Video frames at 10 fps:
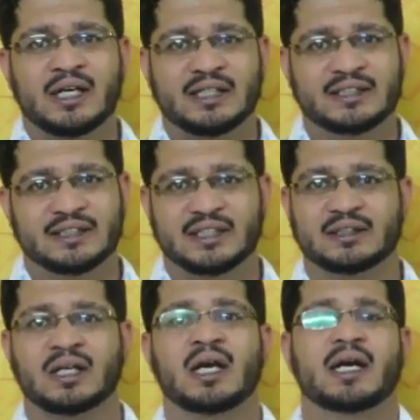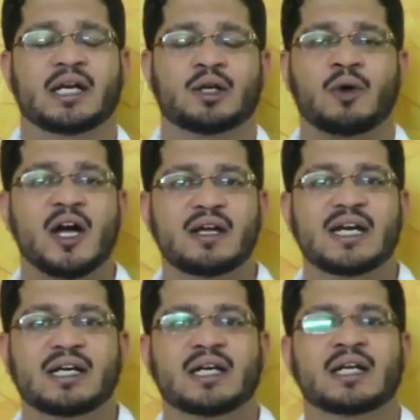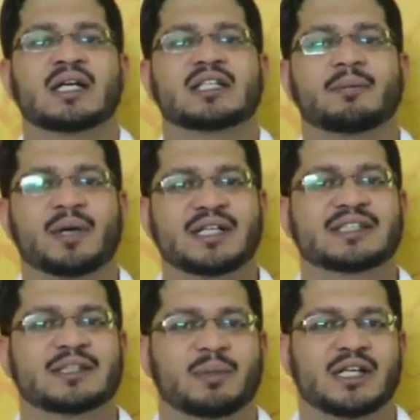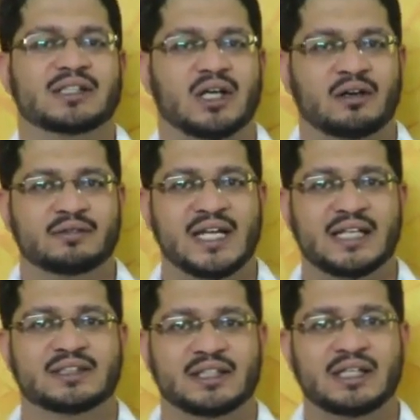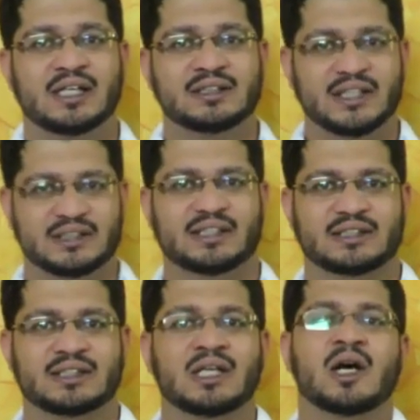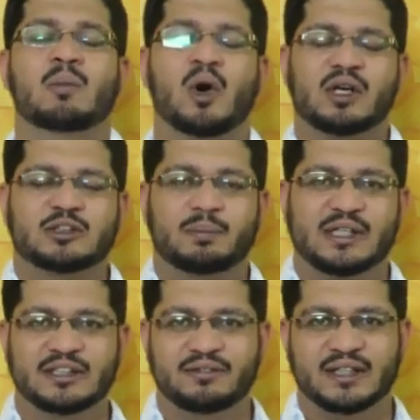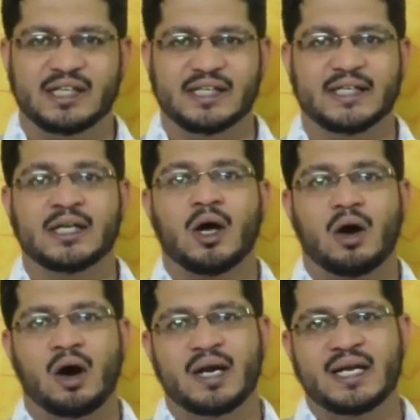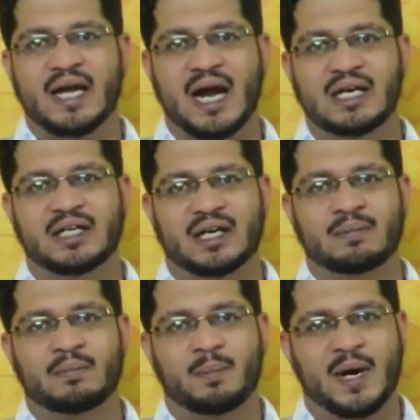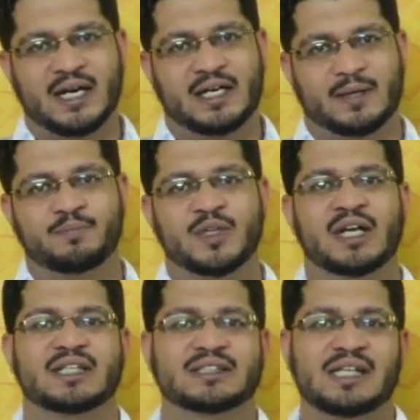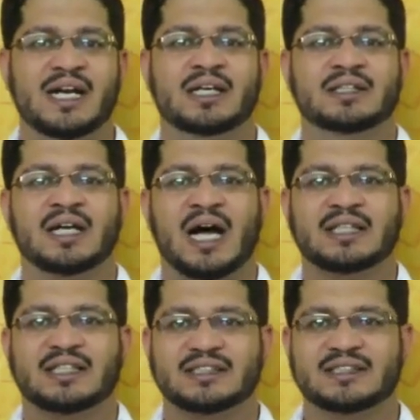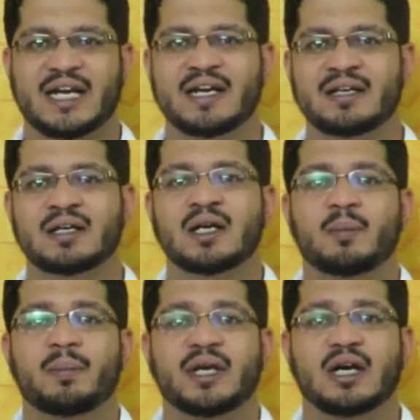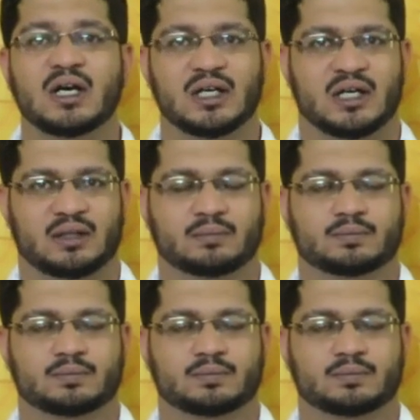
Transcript: decision. It violated the principles of natural justice, more specifically, audi alteram partem, that is, let the other side be heard.